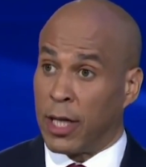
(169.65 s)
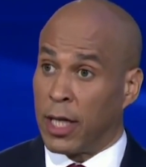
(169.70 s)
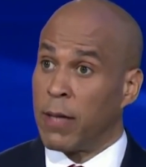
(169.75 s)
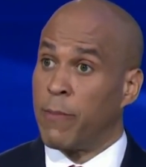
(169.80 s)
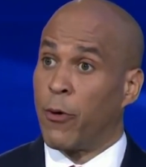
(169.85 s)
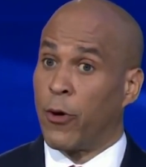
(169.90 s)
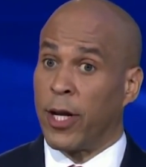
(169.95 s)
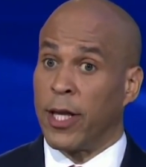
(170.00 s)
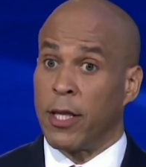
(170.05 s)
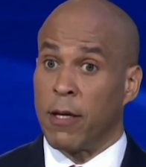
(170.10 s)

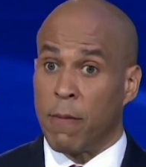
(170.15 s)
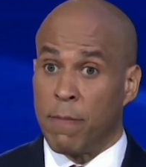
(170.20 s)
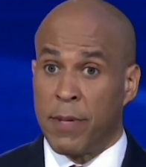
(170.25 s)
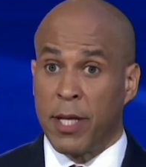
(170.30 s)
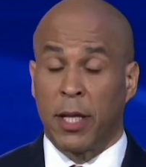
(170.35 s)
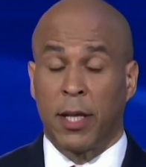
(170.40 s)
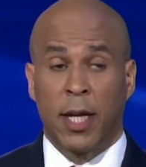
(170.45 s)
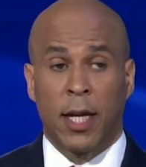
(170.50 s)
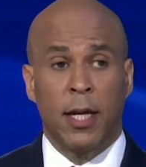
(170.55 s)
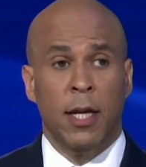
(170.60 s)
liberty, the
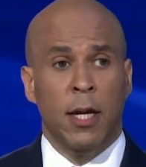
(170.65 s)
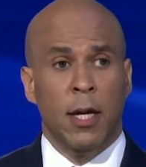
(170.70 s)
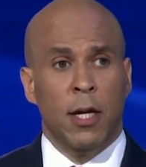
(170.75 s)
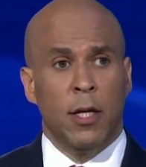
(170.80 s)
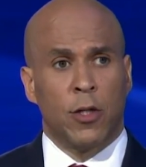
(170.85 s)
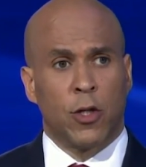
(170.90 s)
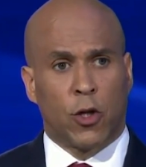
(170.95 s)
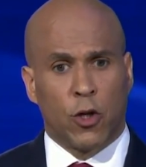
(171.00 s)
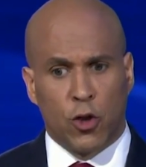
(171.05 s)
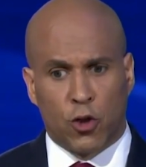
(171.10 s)
ability
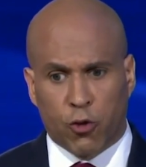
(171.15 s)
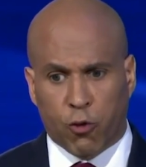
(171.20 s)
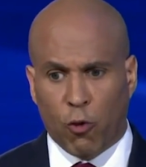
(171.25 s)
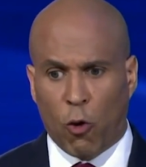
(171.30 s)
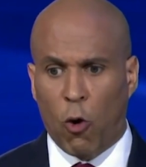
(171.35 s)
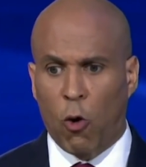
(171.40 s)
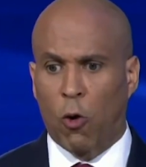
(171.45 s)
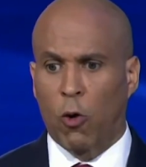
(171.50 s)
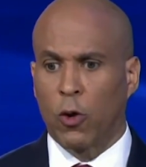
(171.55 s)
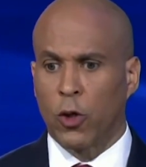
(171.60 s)
to
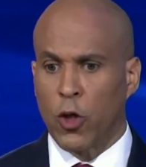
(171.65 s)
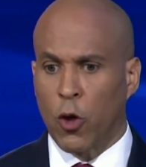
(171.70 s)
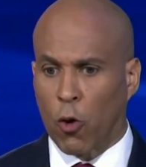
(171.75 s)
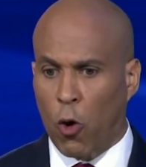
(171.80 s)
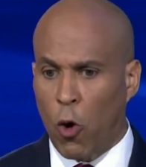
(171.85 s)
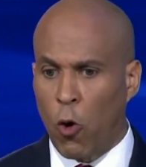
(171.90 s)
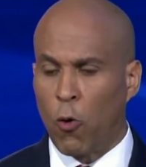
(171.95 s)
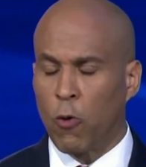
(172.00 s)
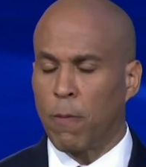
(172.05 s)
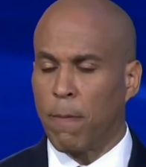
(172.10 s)
control
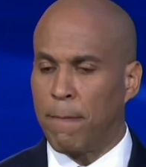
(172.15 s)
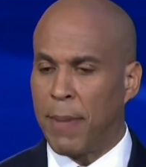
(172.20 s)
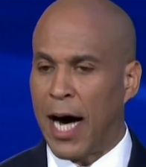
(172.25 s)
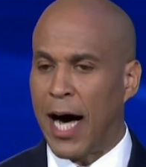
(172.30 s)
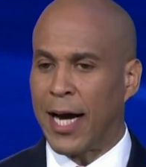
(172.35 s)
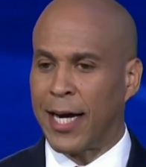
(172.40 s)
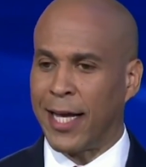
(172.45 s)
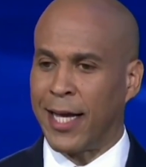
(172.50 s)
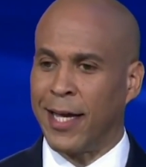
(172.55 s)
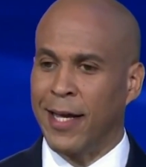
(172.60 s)
your own
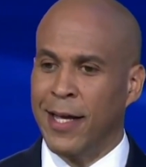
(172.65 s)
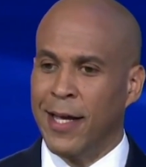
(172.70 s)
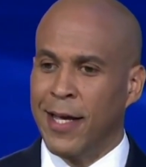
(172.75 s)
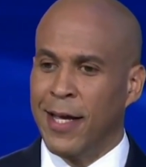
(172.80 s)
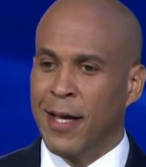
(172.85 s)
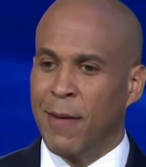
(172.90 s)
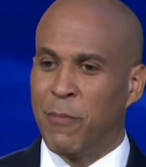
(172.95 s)
body,